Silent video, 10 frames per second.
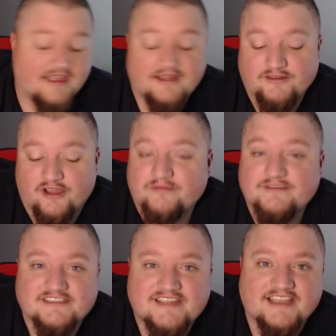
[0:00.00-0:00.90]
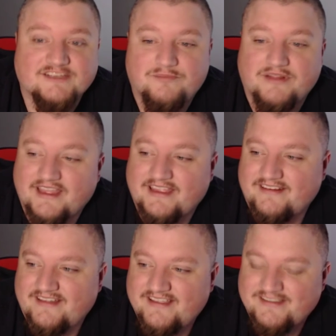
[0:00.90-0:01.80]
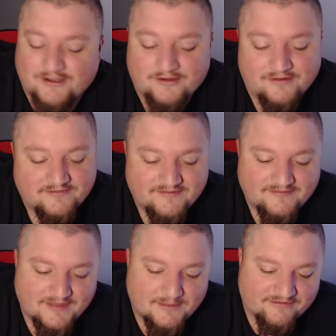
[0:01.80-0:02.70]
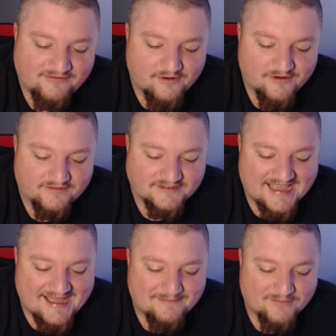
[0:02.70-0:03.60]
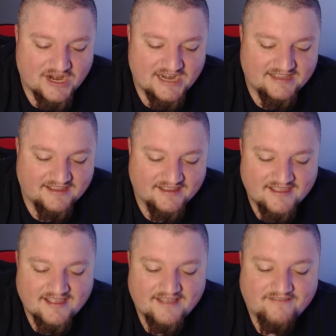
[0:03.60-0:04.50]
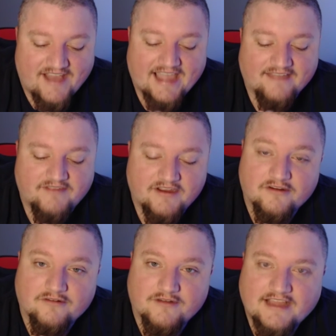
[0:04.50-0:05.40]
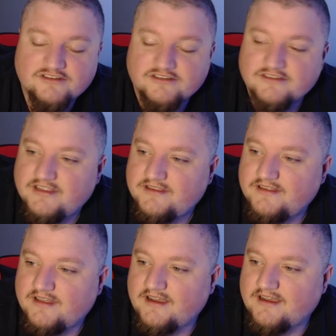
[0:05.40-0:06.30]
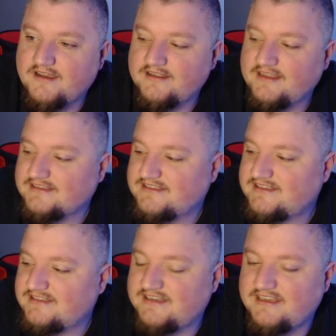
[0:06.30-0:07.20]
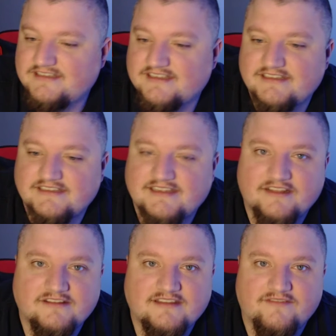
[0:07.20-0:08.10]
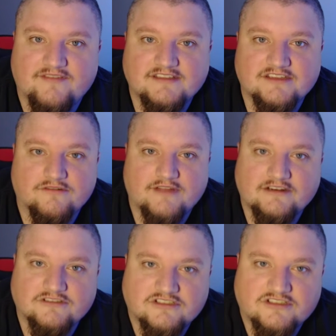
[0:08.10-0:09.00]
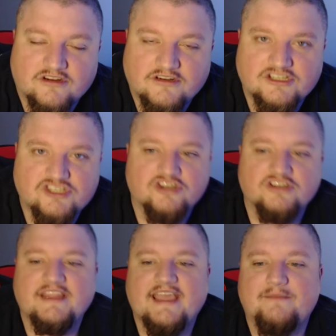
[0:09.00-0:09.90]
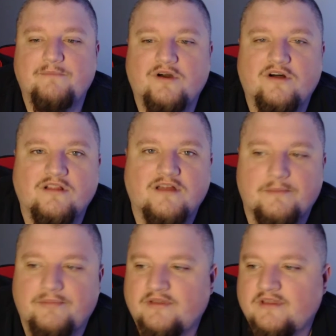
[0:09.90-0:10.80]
No, this guy's playing. So number 4 for Tom Brady. 5, Aaron Rodgers against Cincy. Cincy's not a good defense. Aaron Rodgers is starting to churn that ball up.